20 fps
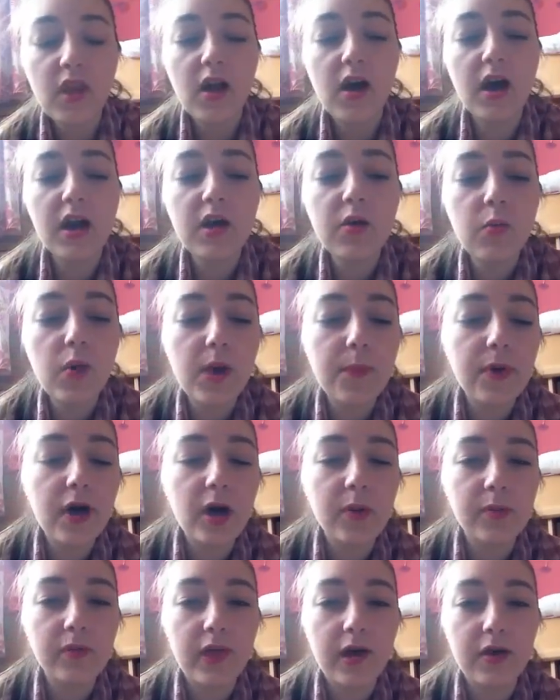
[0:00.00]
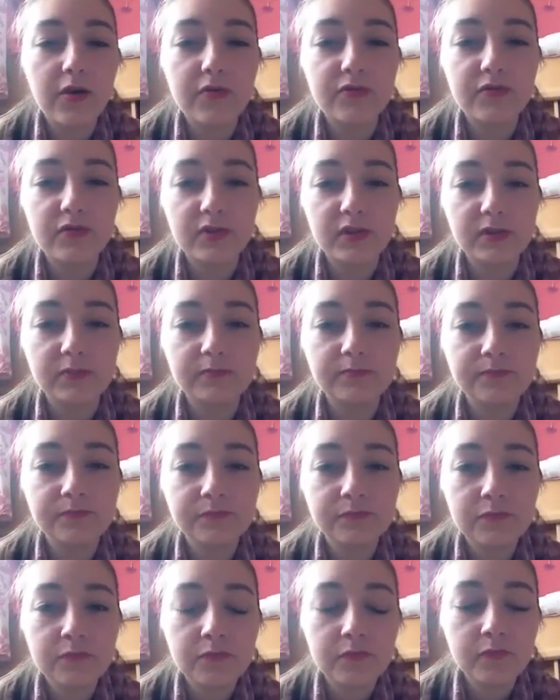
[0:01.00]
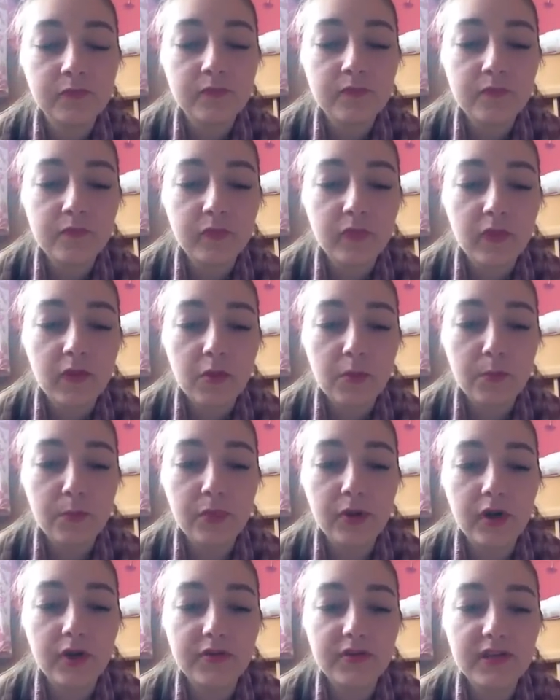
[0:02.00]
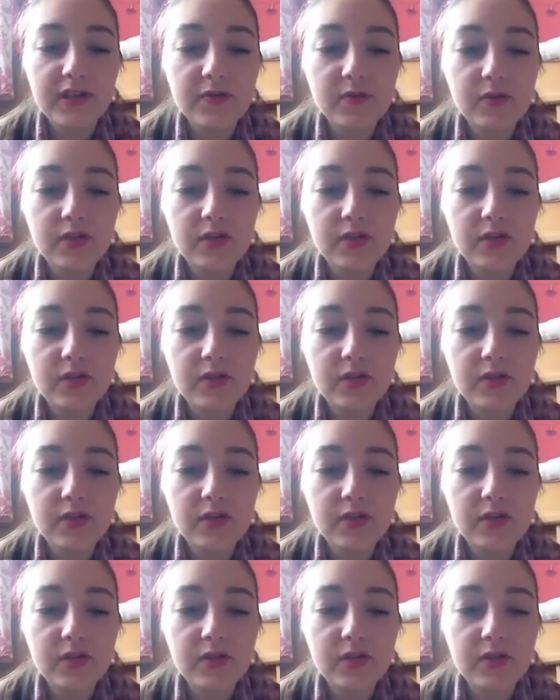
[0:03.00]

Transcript: I don't wear purple that often, but this